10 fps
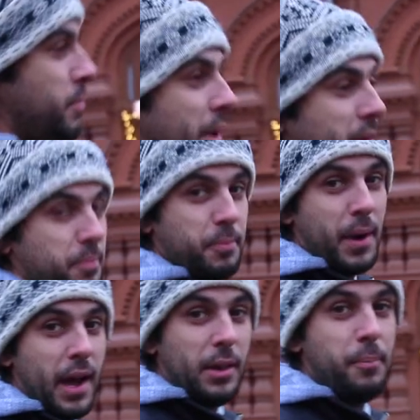big
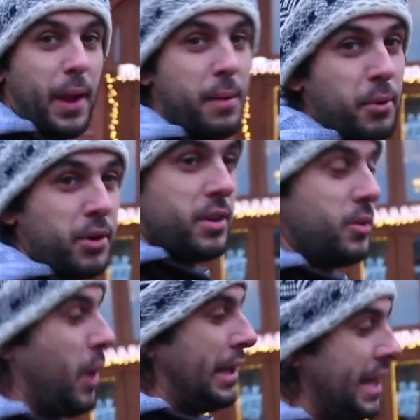pile of paper,
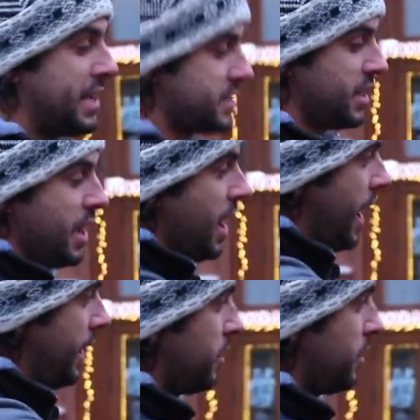in one list, and